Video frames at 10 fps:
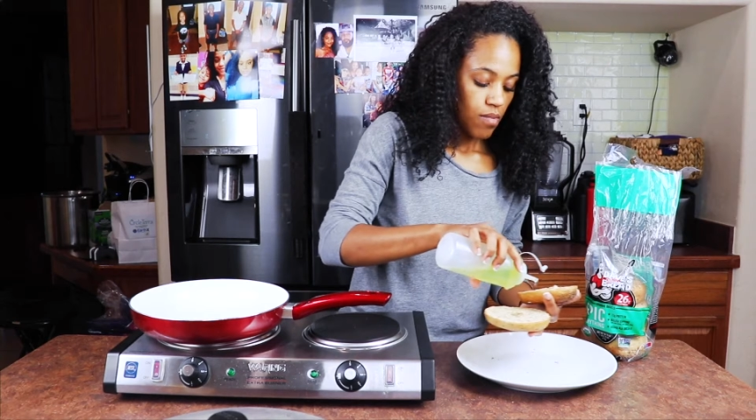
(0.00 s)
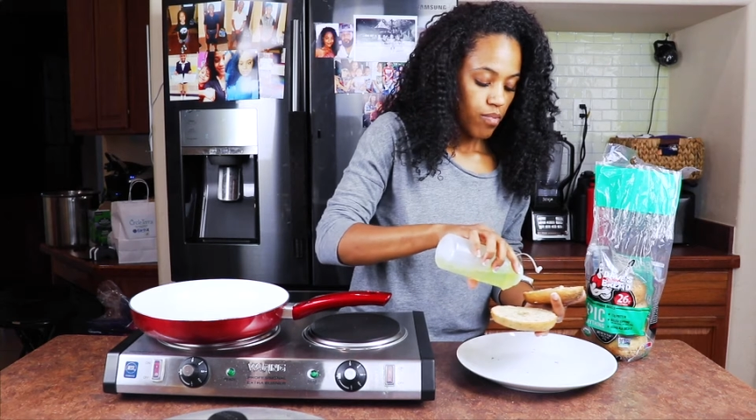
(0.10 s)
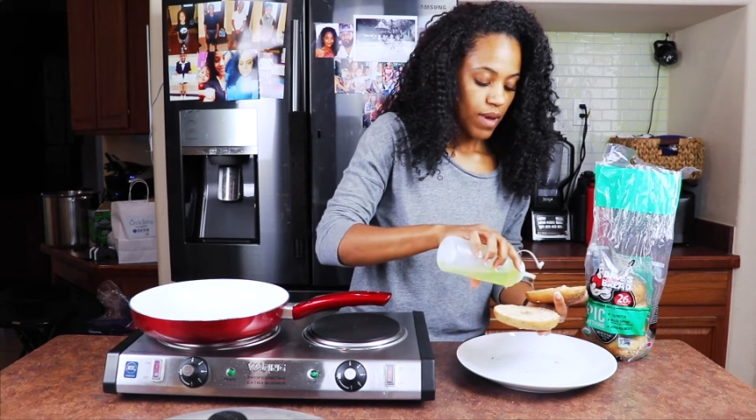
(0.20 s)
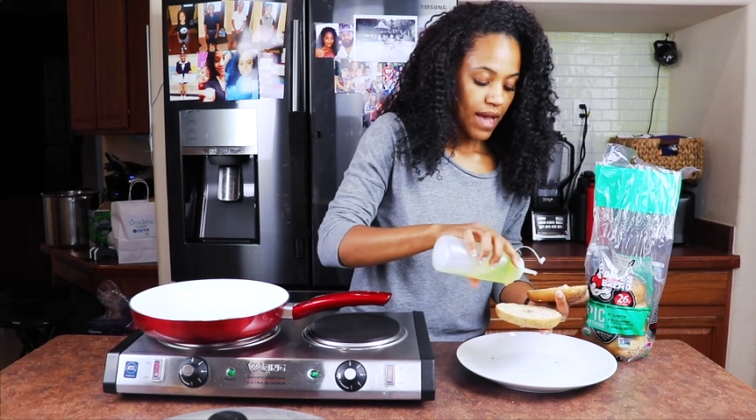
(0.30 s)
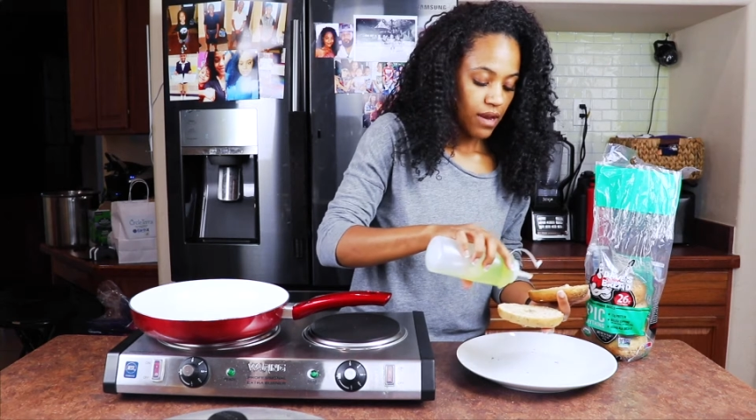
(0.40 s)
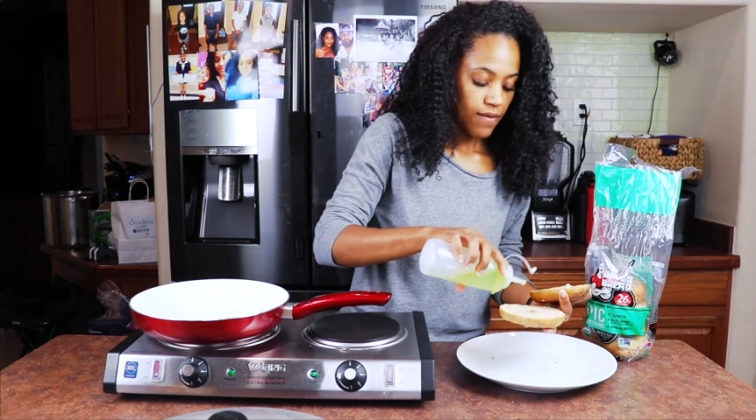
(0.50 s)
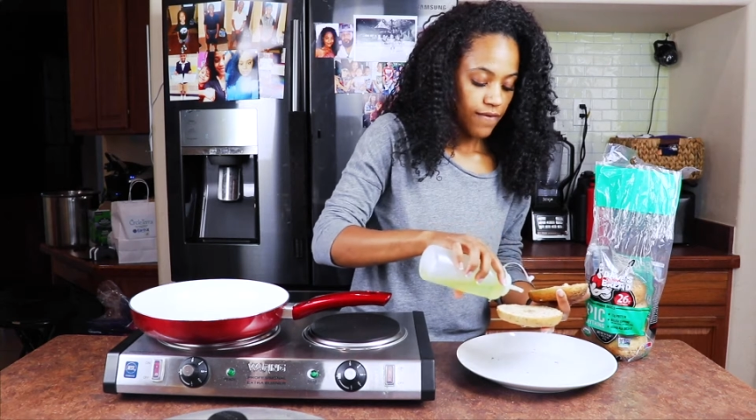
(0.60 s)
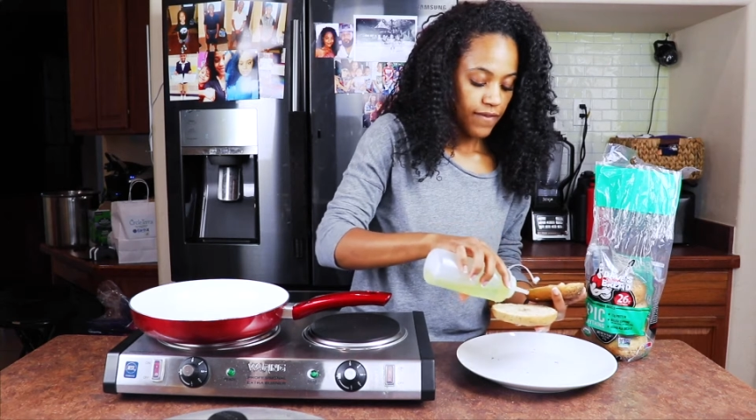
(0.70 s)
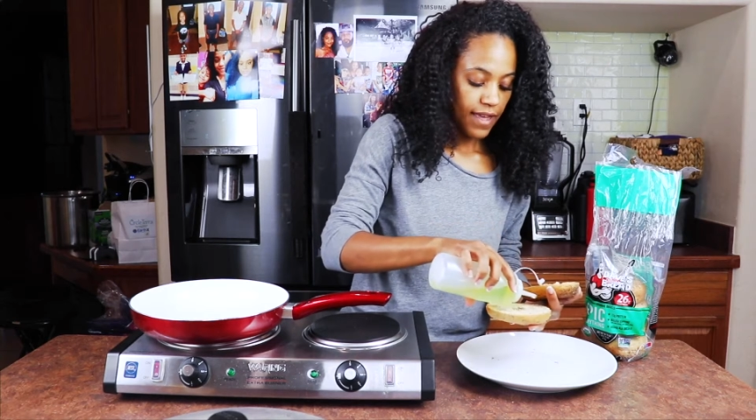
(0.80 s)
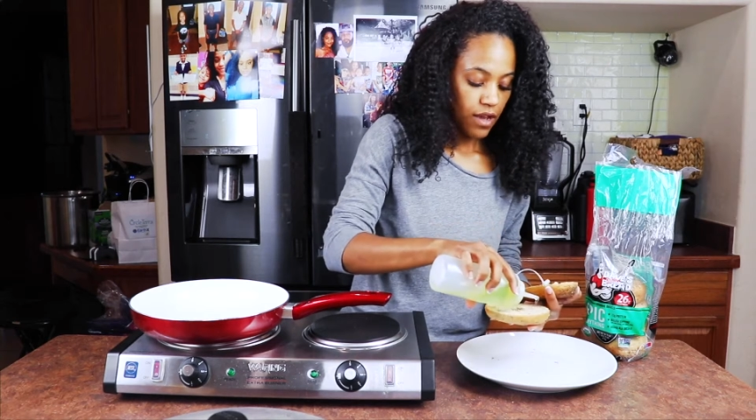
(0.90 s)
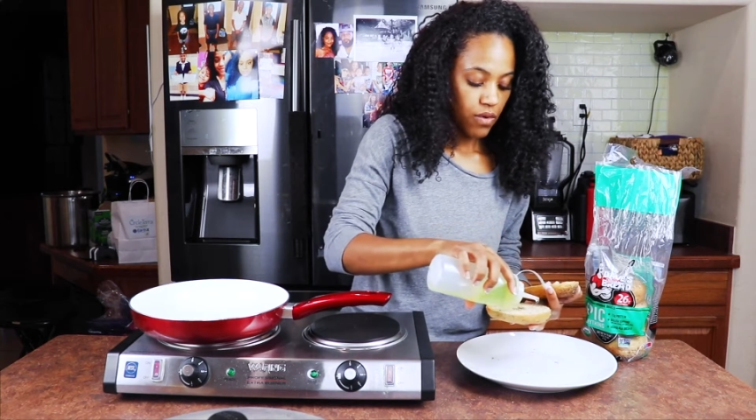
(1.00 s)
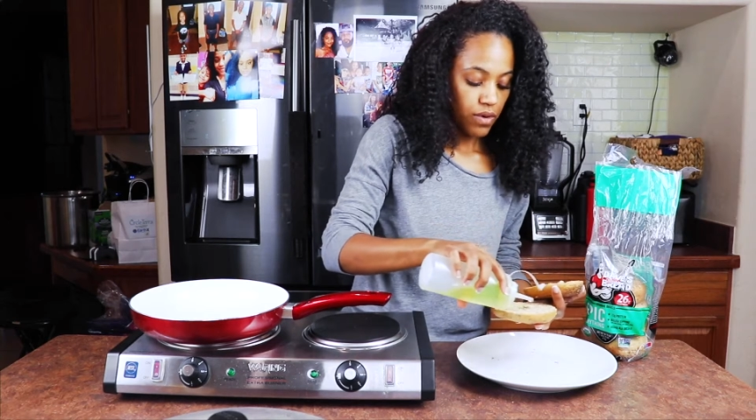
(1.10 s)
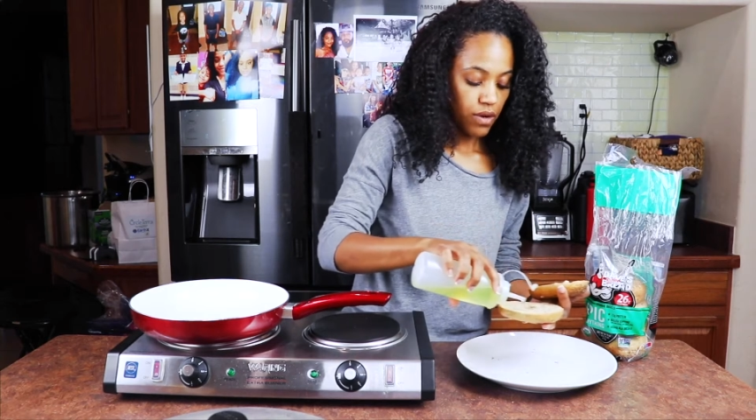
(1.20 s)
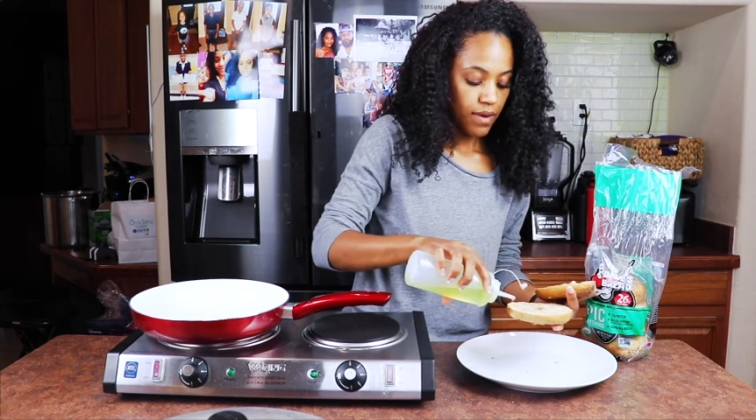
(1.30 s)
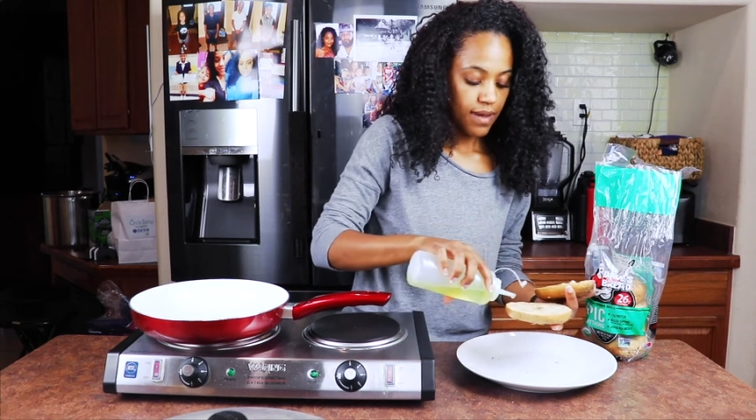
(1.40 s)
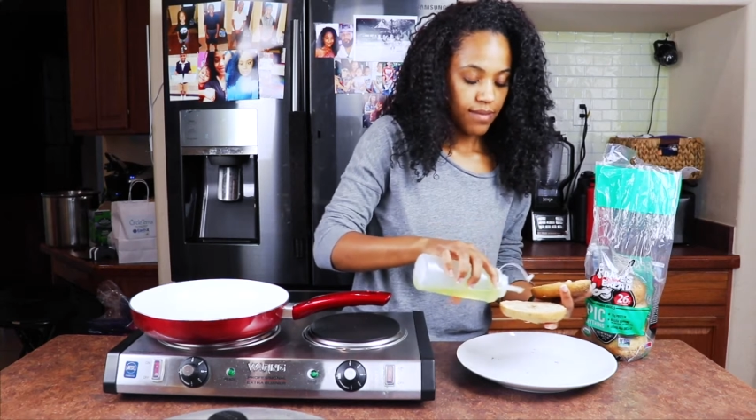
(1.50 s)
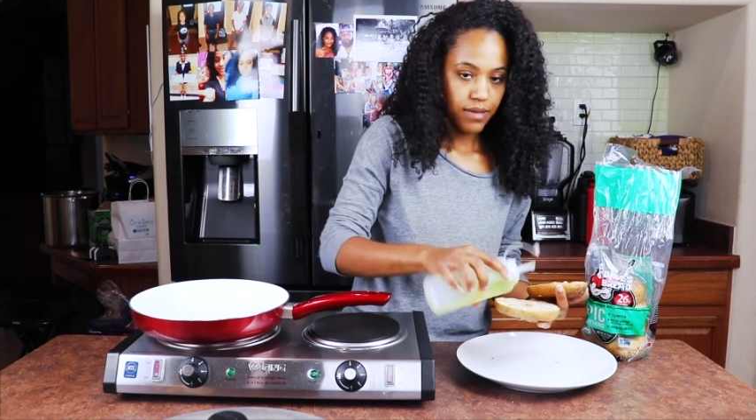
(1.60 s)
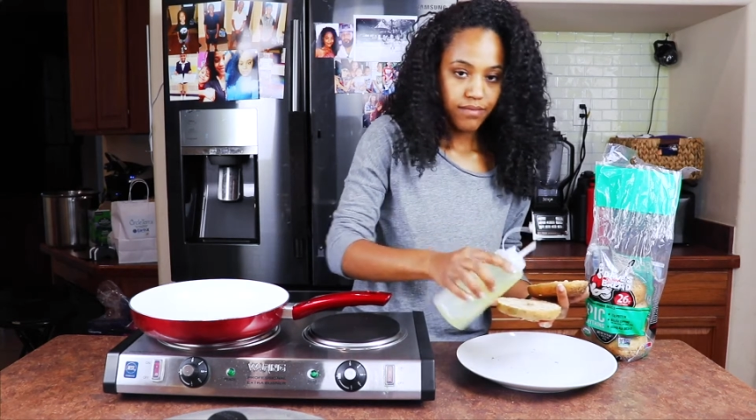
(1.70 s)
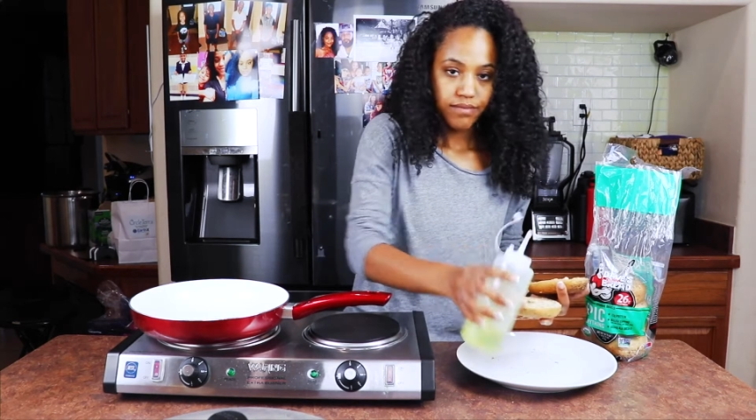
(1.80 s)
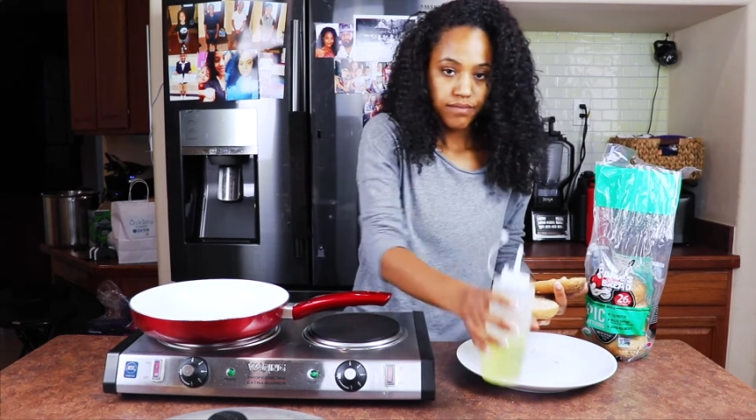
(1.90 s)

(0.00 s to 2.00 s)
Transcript: but I don't feel like going to grab it.